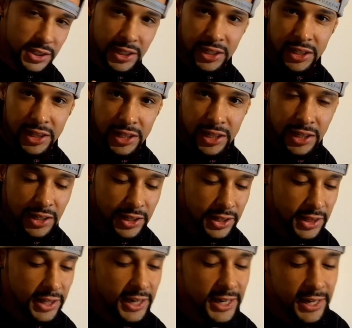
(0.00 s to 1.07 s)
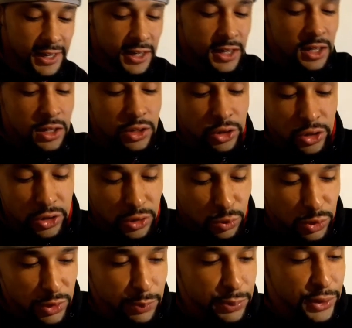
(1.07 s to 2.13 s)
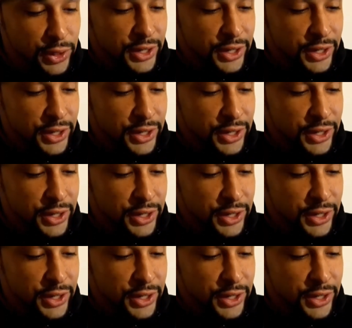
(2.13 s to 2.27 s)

anything like that, you're going to want to